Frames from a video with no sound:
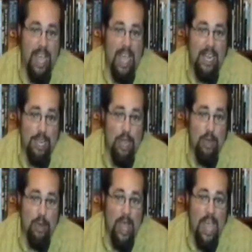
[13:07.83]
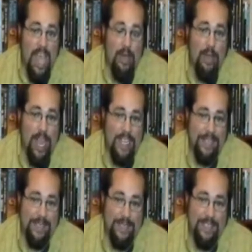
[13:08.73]
I know how that
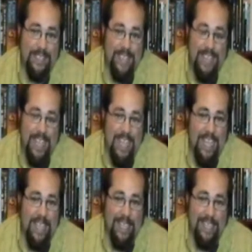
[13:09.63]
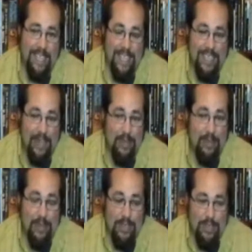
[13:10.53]
is. And, uh, you know,
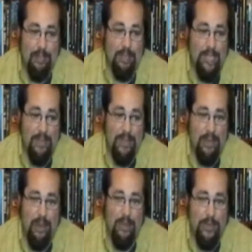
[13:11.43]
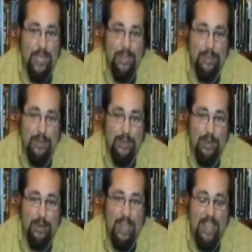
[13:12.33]
you live in an RV for a
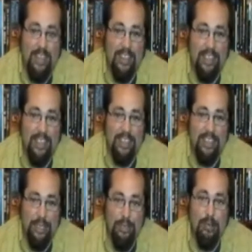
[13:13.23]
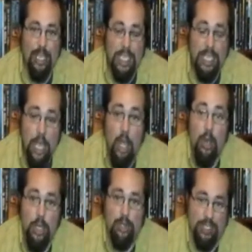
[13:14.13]
little while and you really
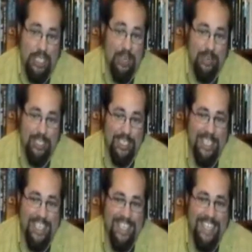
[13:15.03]
know you're sinners.